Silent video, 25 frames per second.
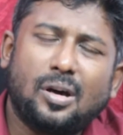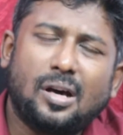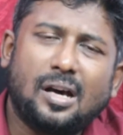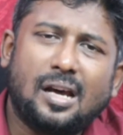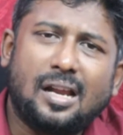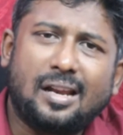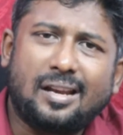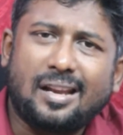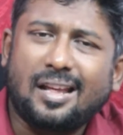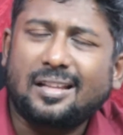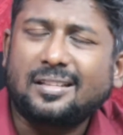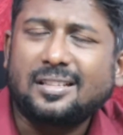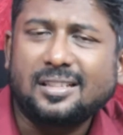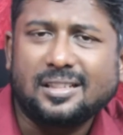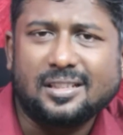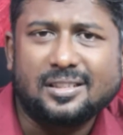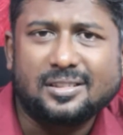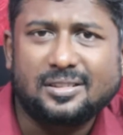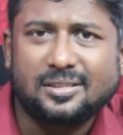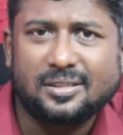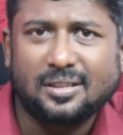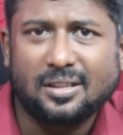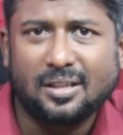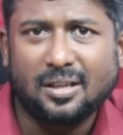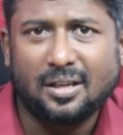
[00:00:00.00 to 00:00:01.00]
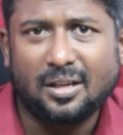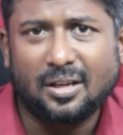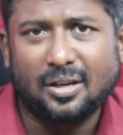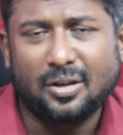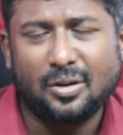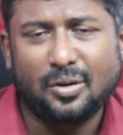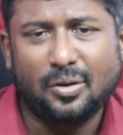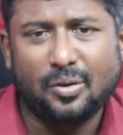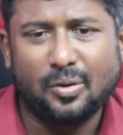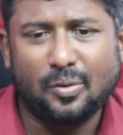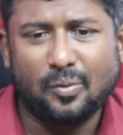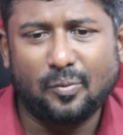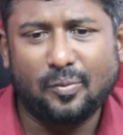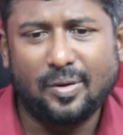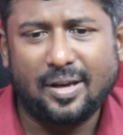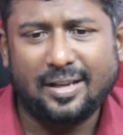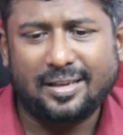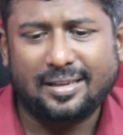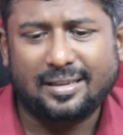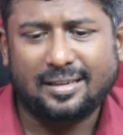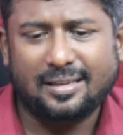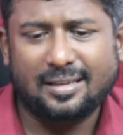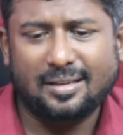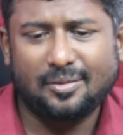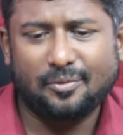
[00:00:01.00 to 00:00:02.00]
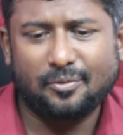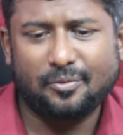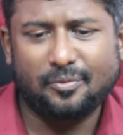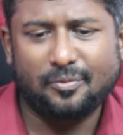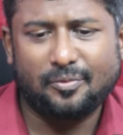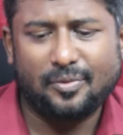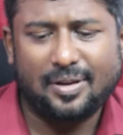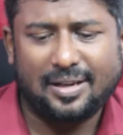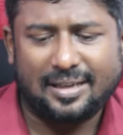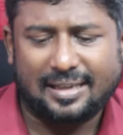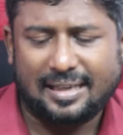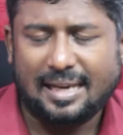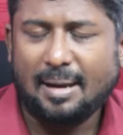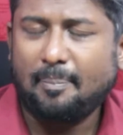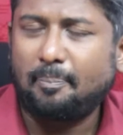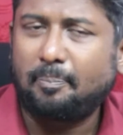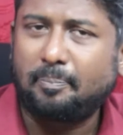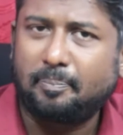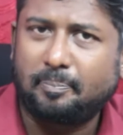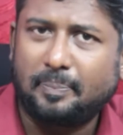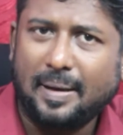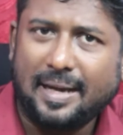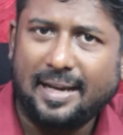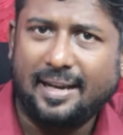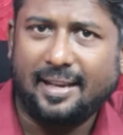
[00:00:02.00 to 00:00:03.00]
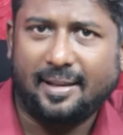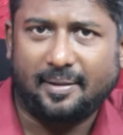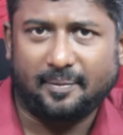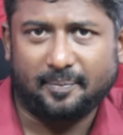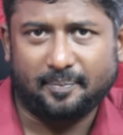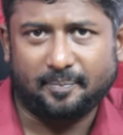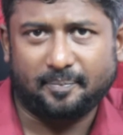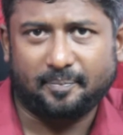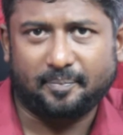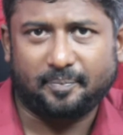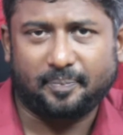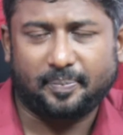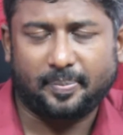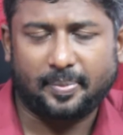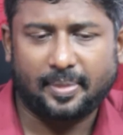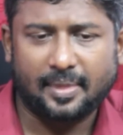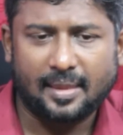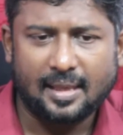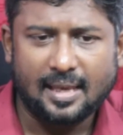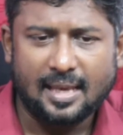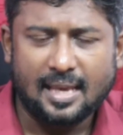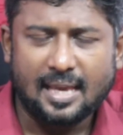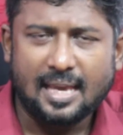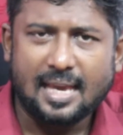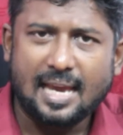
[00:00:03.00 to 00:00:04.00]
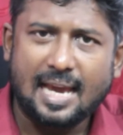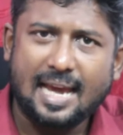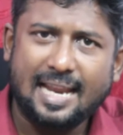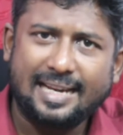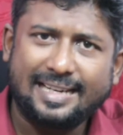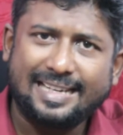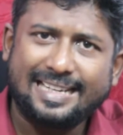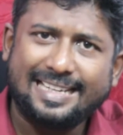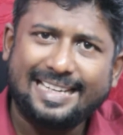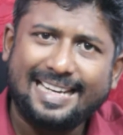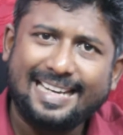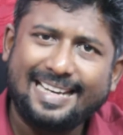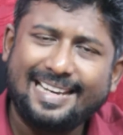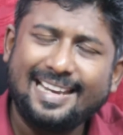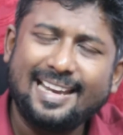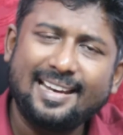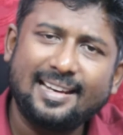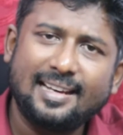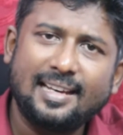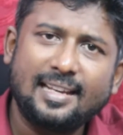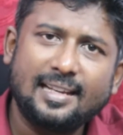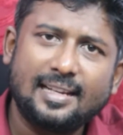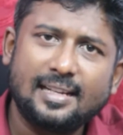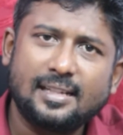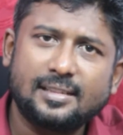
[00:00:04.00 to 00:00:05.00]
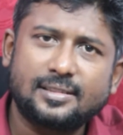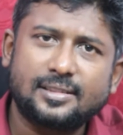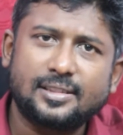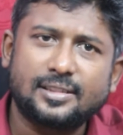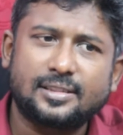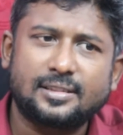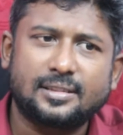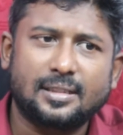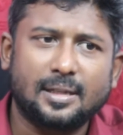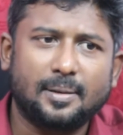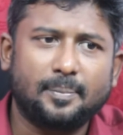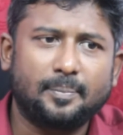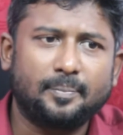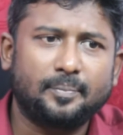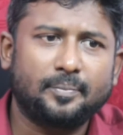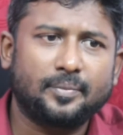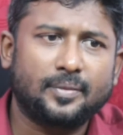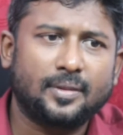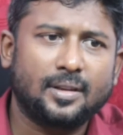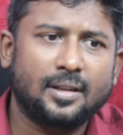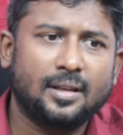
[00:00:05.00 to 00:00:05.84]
and others, were kept pending. And in Indian legal system,